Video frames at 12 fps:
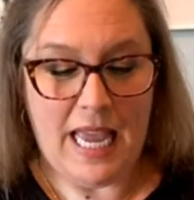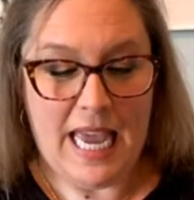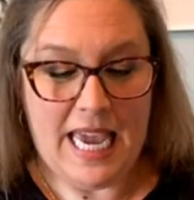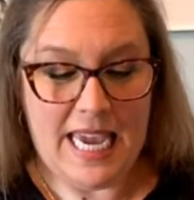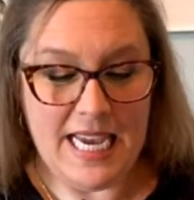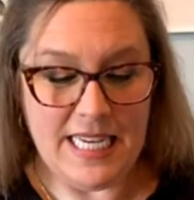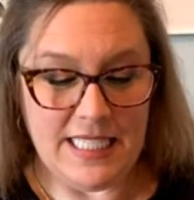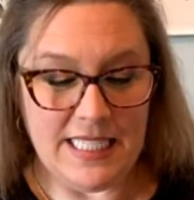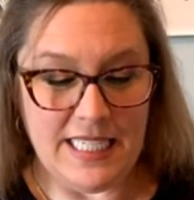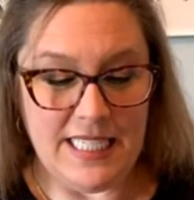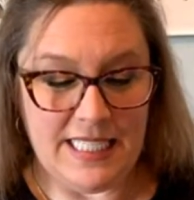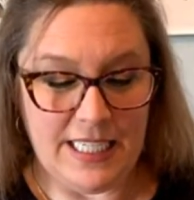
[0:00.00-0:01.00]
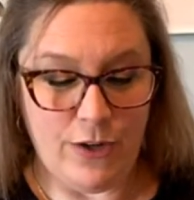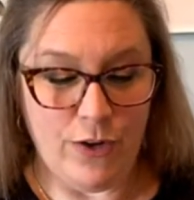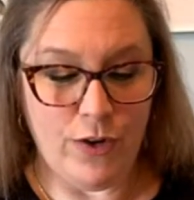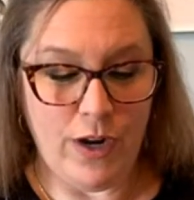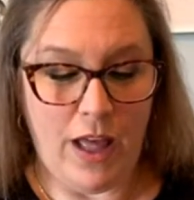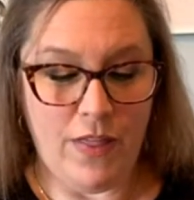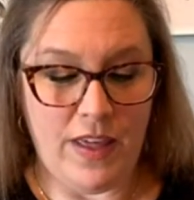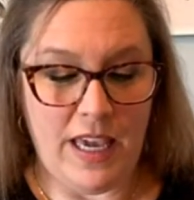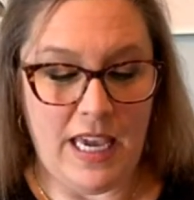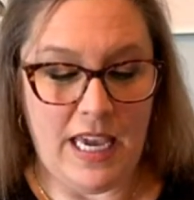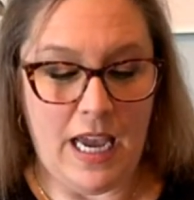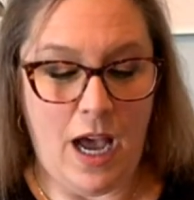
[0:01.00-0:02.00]
He is considered
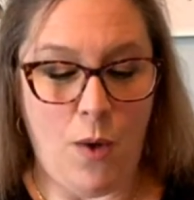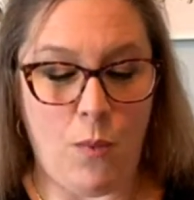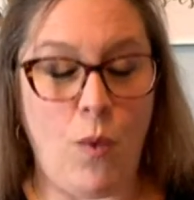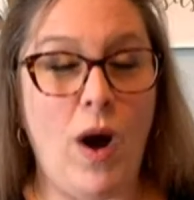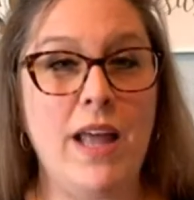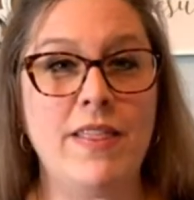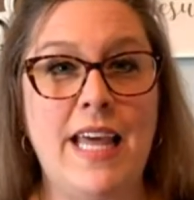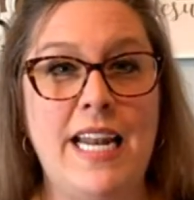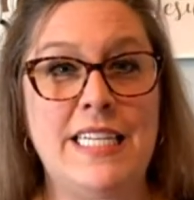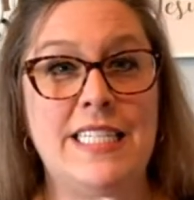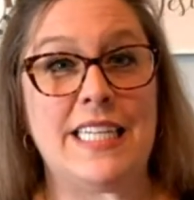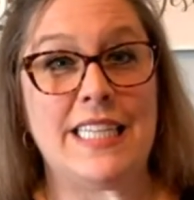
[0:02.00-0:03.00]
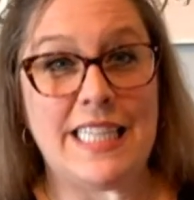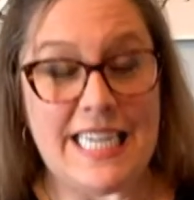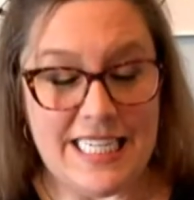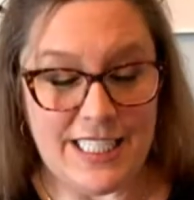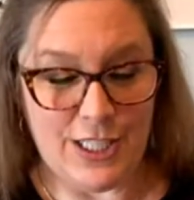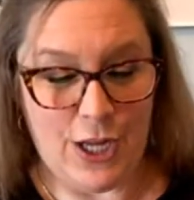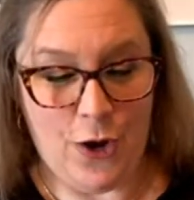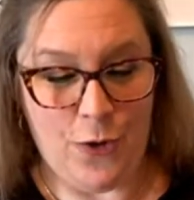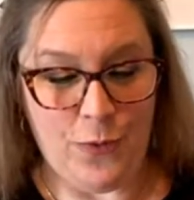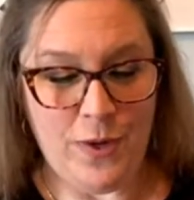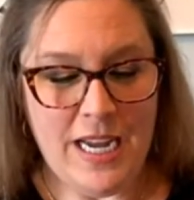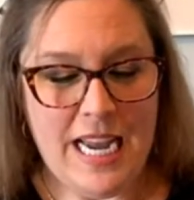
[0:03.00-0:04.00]
the one that is the least
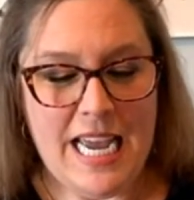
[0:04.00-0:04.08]
known.